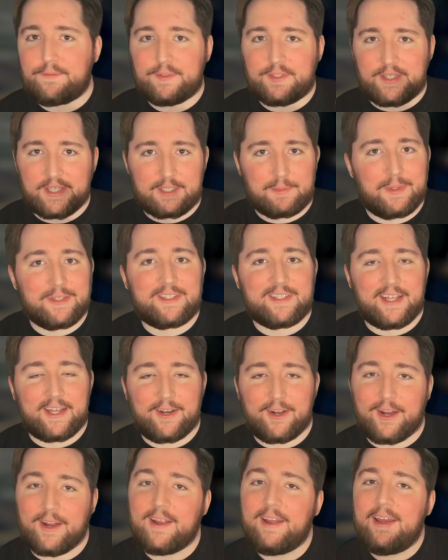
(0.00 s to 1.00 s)
6 months
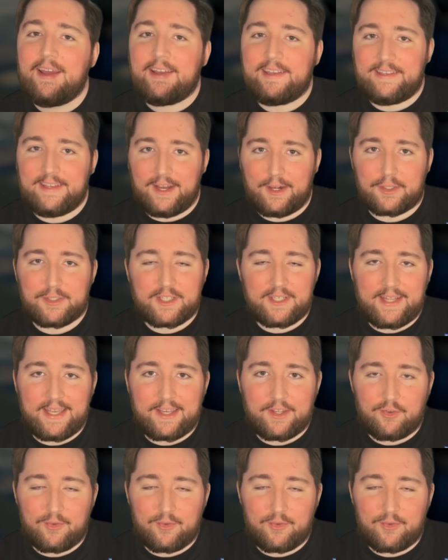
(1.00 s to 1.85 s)
later, Yakuza Like